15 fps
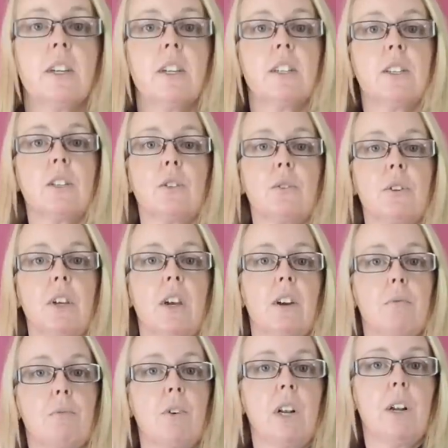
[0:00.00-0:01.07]
So yeah,
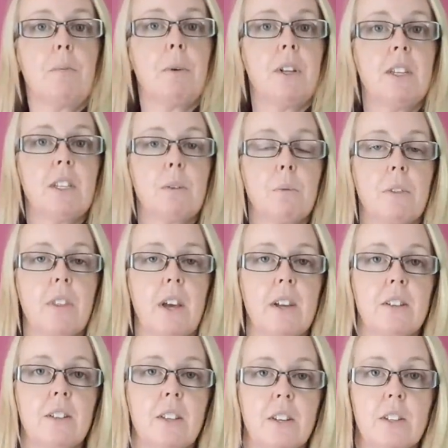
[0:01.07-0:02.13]
I'm really pleased with that.
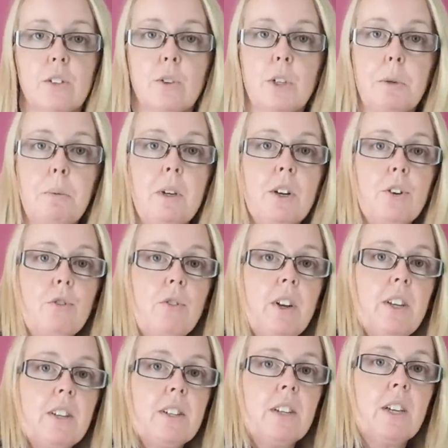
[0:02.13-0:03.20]
That is going to be a
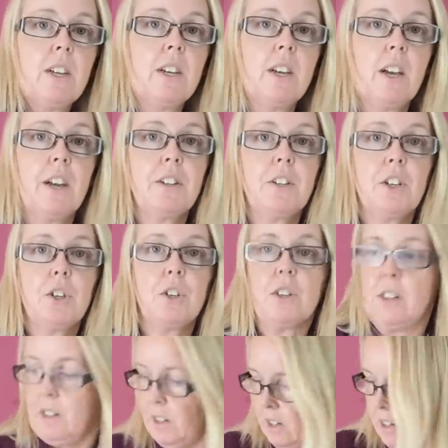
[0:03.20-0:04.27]
great addition
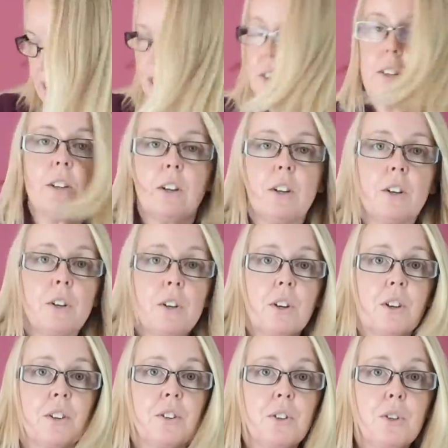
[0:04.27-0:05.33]

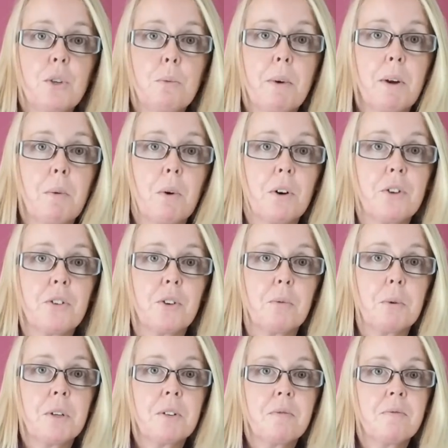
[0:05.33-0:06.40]
to my wardrobe.
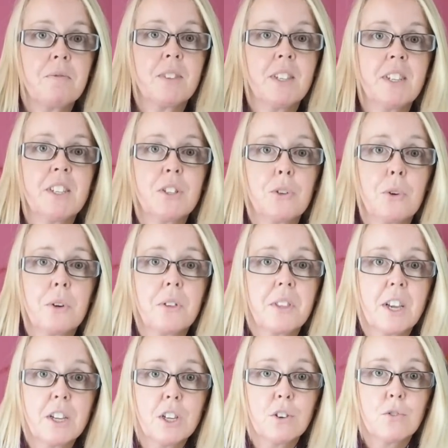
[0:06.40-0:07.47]
So
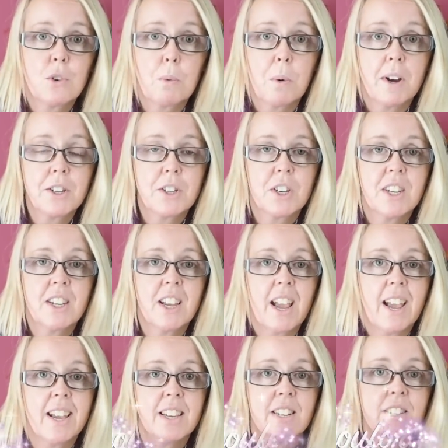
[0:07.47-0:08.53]
thank you for watching
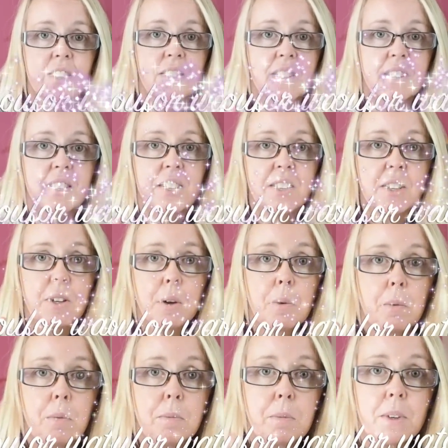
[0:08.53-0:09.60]
and
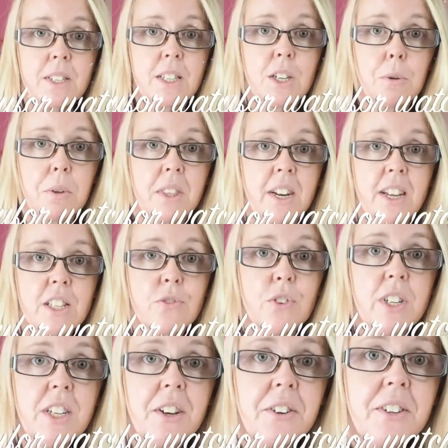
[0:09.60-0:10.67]
see you in the next
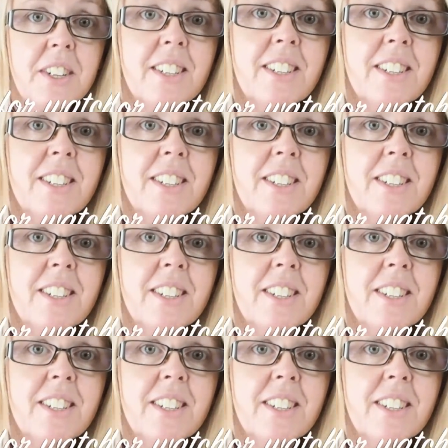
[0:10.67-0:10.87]
video.